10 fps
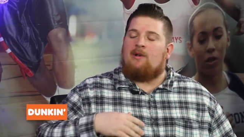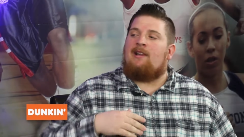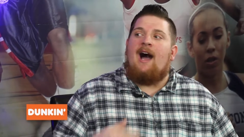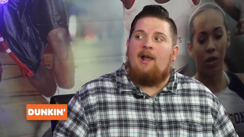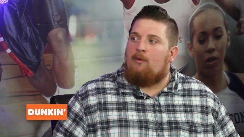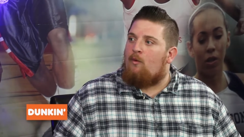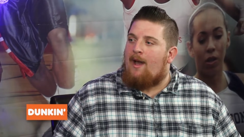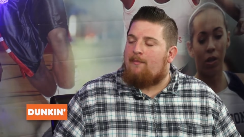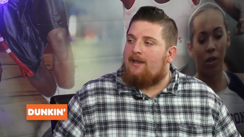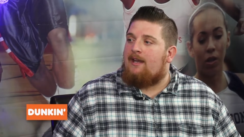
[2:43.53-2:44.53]
Speaker 1: a reliable
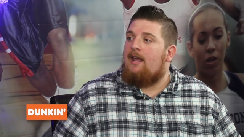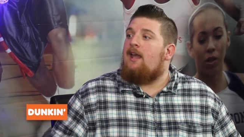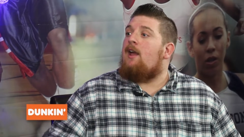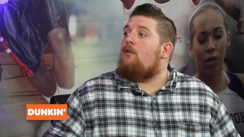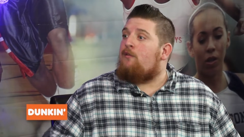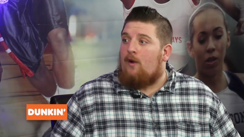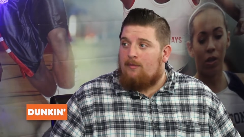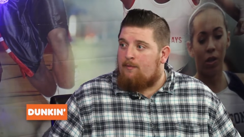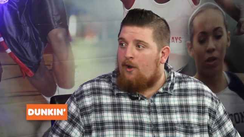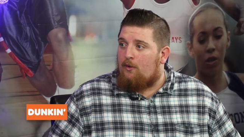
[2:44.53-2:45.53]
weapon from
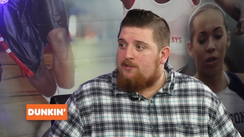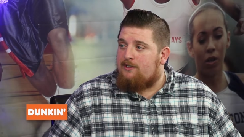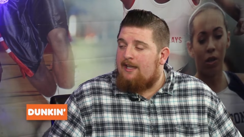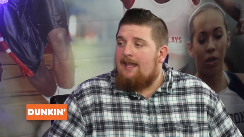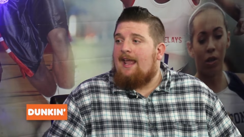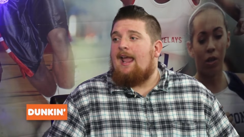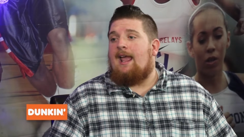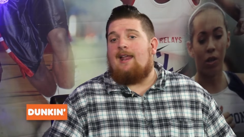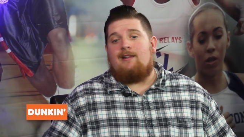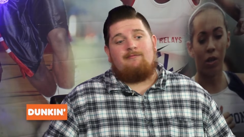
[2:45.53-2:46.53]
the post.
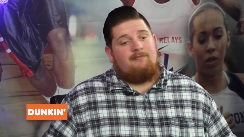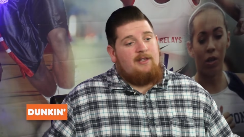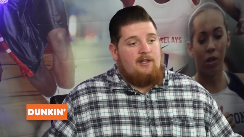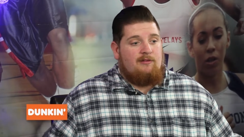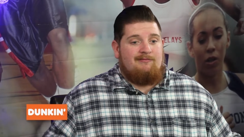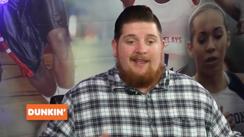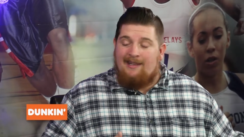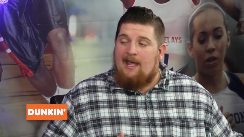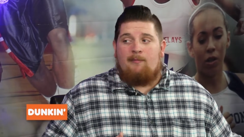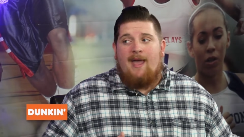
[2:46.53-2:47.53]
And
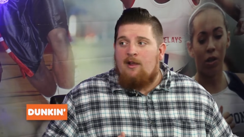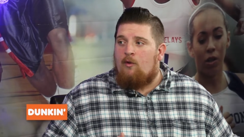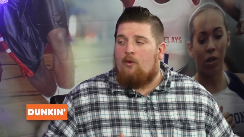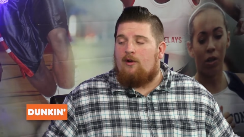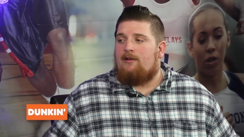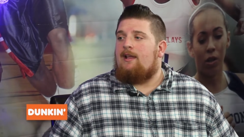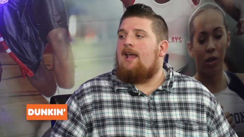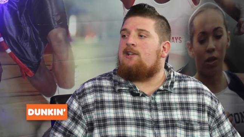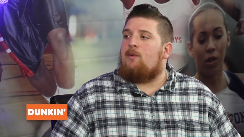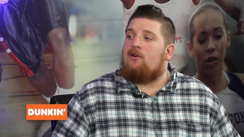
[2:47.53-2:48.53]
in that backcourt
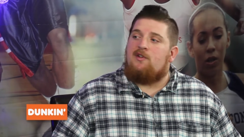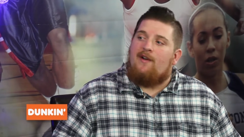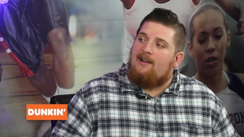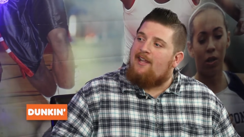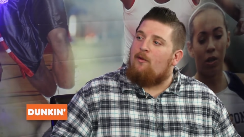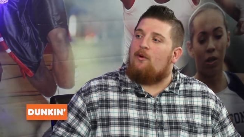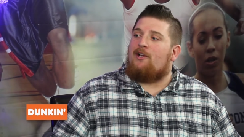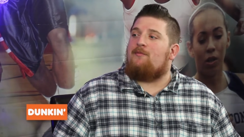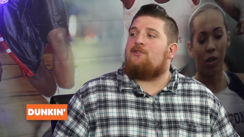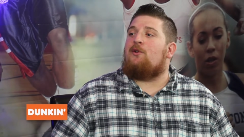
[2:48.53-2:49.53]
as well, Javante
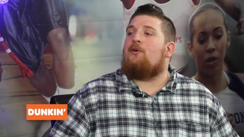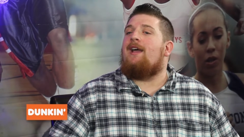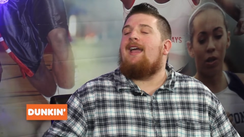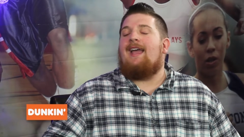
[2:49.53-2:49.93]
Williams, who